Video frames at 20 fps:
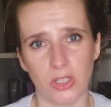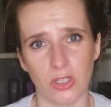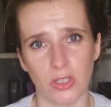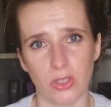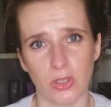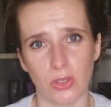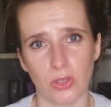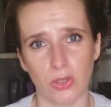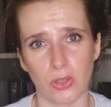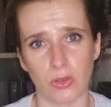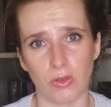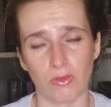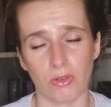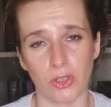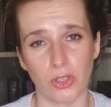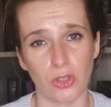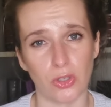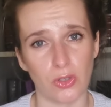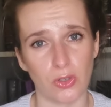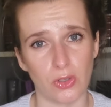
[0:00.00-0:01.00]
due to
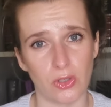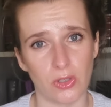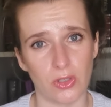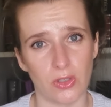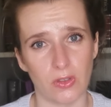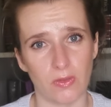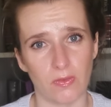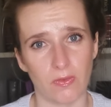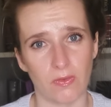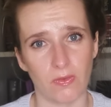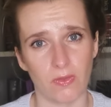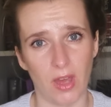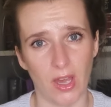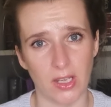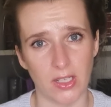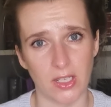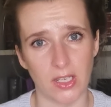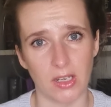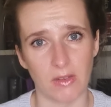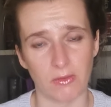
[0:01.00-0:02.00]
reduced
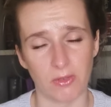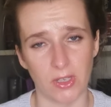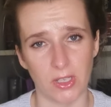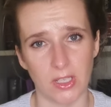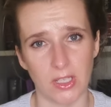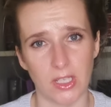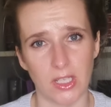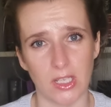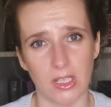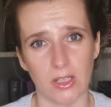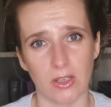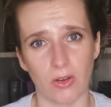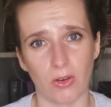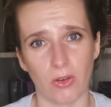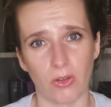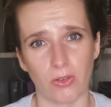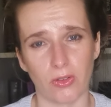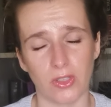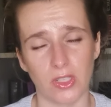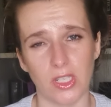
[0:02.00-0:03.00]
vaccine efficacy
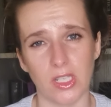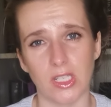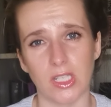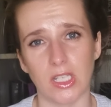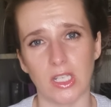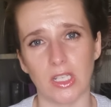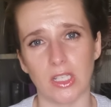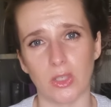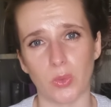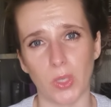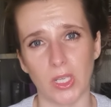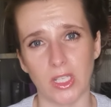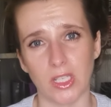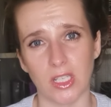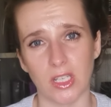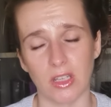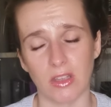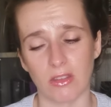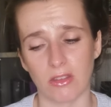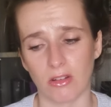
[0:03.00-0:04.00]
on
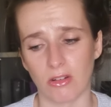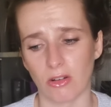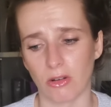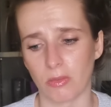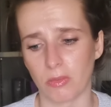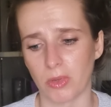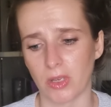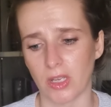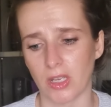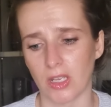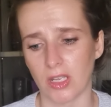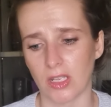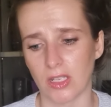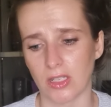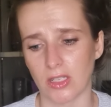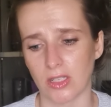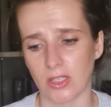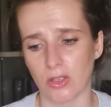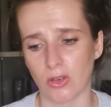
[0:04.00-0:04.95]
CD20 therapy is